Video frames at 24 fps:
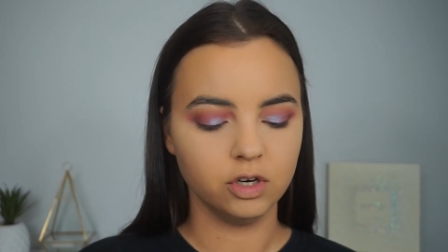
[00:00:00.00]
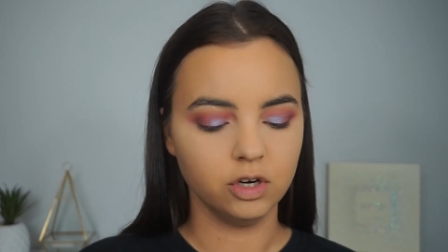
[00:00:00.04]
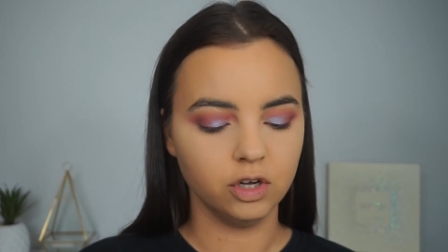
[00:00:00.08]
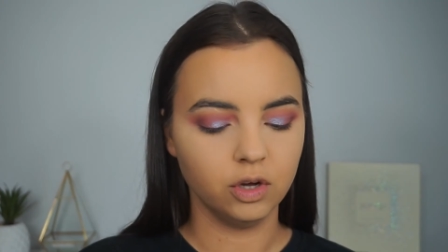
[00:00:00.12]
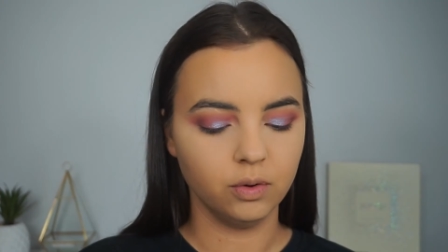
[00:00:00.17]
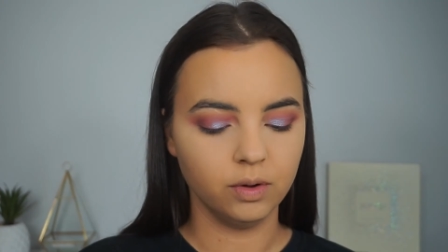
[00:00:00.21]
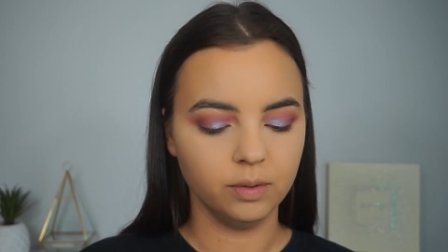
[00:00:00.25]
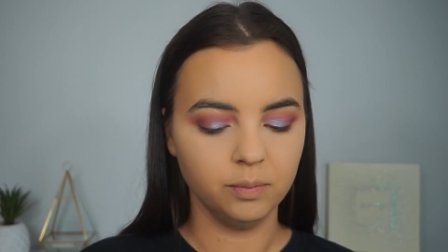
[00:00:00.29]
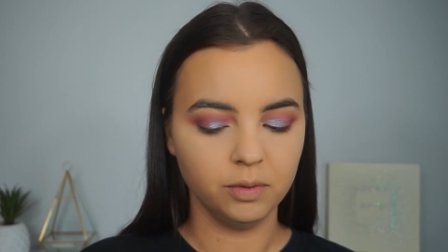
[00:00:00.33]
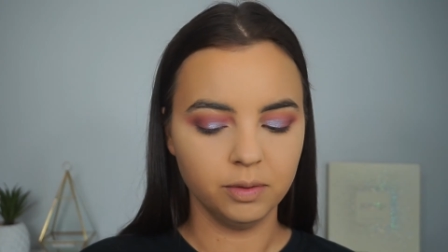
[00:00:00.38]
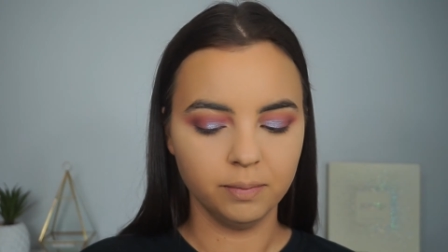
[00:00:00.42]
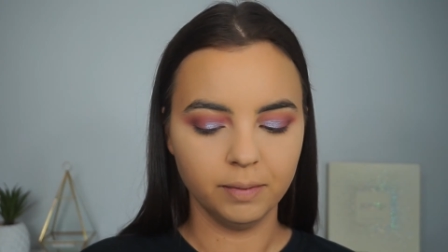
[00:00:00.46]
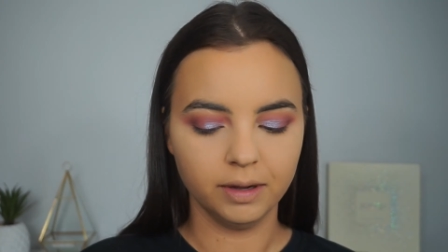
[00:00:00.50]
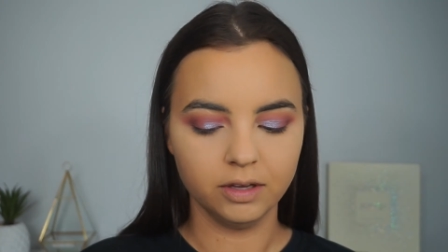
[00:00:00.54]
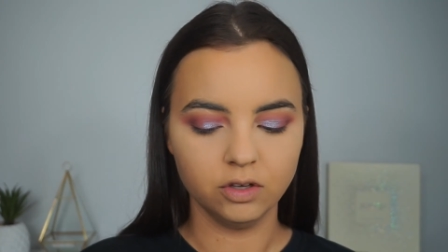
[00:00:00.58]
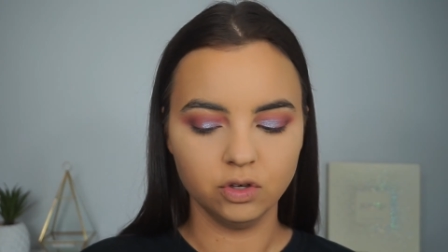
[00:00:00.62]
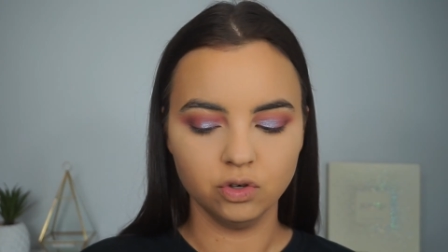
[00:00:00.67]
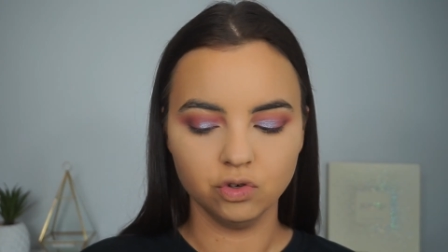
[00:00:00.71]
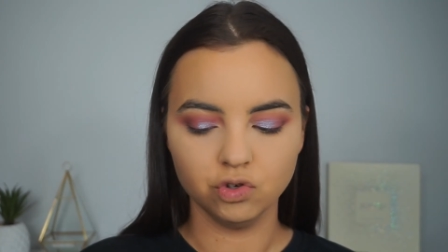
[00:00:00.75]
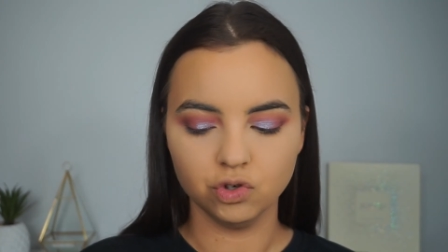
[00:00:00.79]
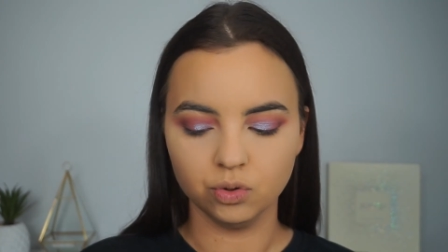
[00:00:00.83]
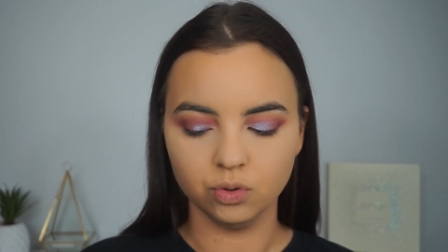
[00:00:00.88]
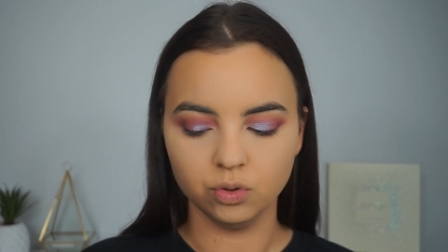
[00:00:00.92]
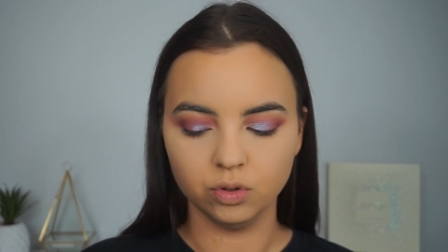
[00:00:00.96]
gonna go in with my
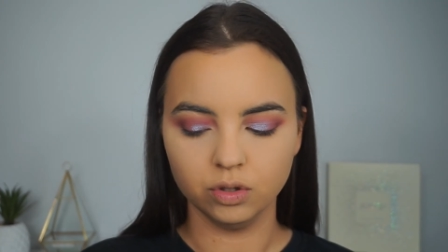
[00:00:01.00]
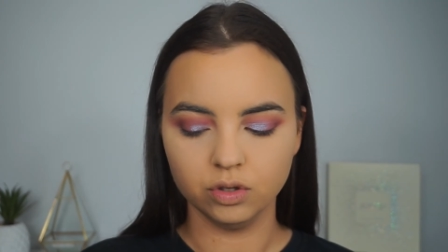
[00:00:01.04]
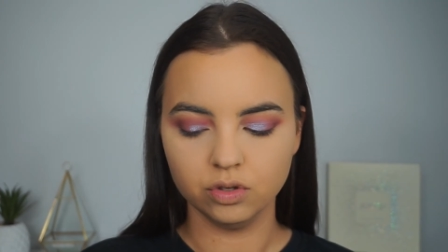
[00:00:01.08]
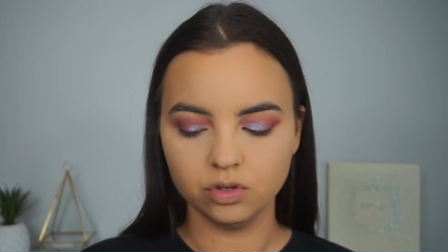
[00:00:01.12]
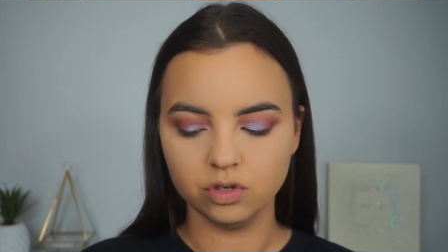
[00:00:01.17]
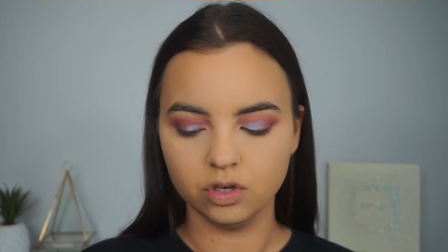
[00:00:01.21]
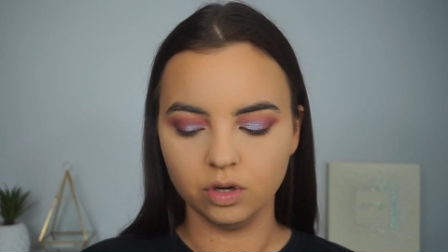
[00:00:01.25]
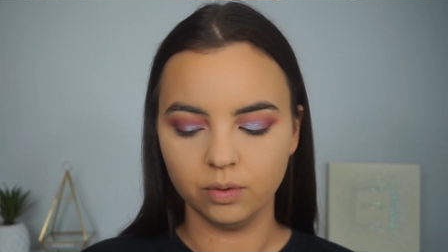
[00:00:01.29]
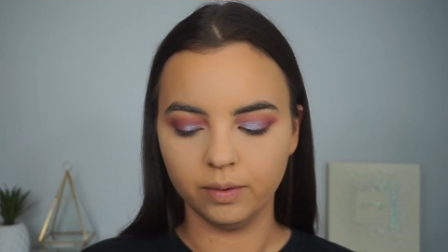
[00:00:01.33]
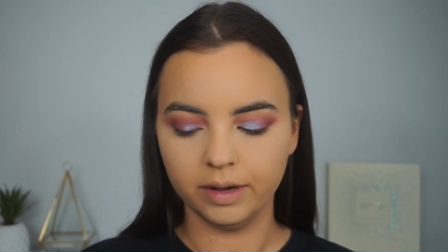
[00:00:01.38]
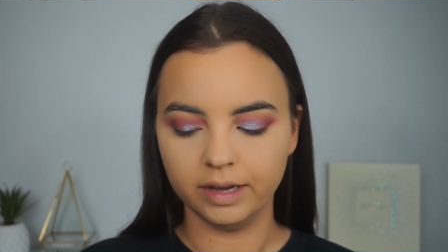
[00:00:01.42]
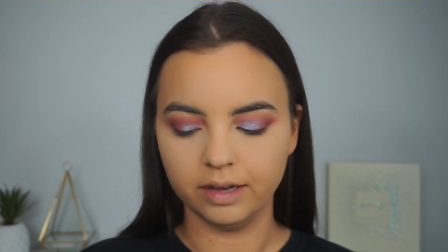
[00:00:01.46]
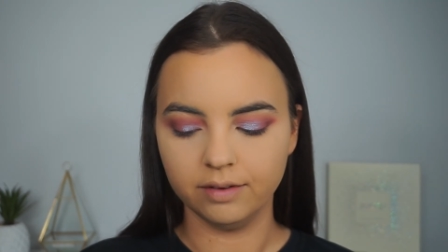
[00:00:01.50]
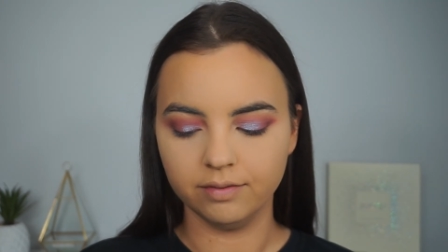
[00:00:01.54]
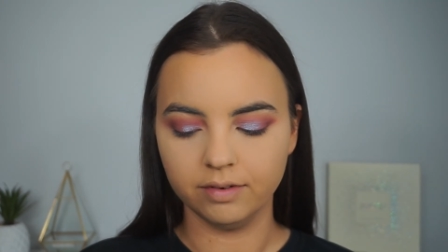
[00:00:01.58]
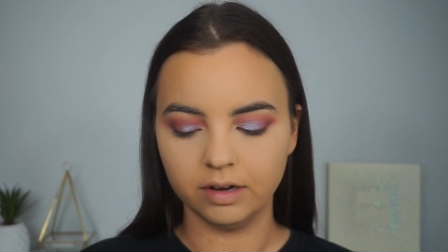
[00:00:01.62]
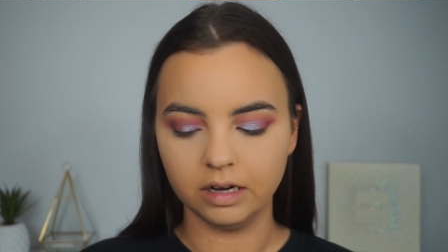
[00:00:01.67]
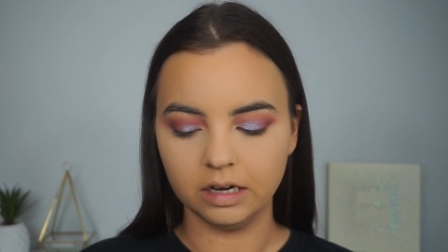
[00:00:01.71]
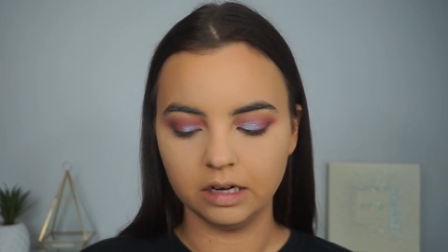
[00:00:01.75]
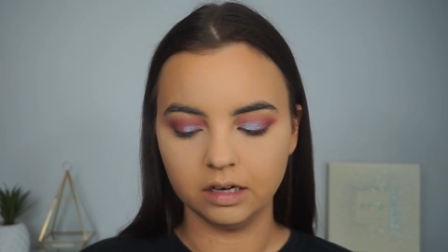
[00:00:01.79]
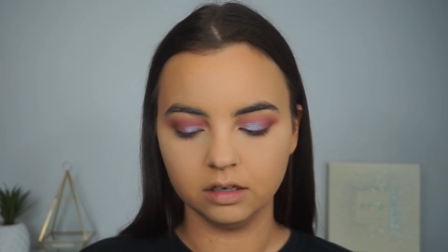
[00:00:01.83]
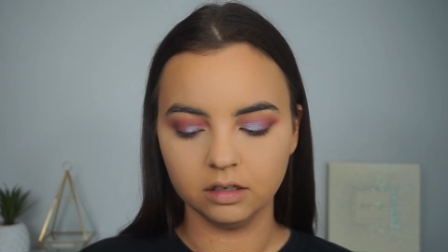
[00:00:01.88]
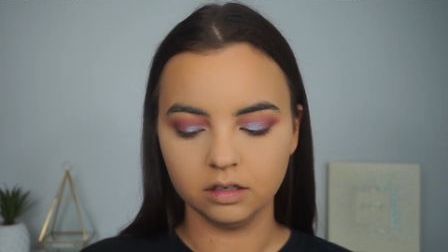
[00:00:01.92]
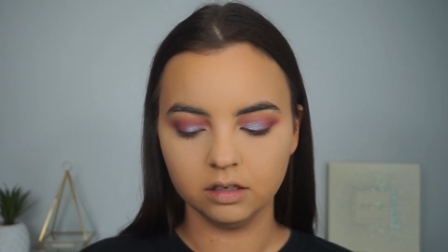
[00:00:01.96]
usual
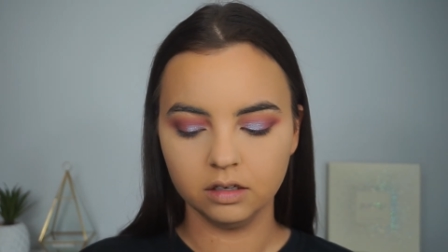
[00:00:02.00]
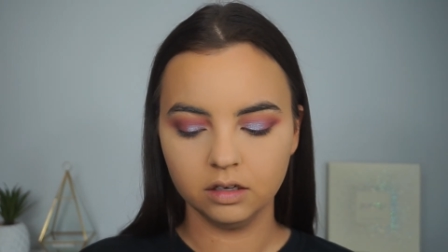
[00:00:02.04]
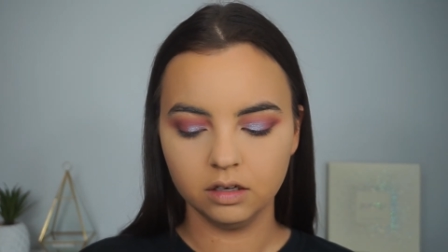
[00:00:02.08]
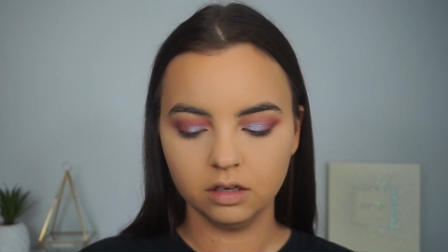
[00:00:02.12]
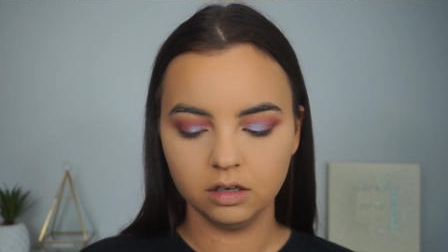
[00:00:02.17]
Zoeva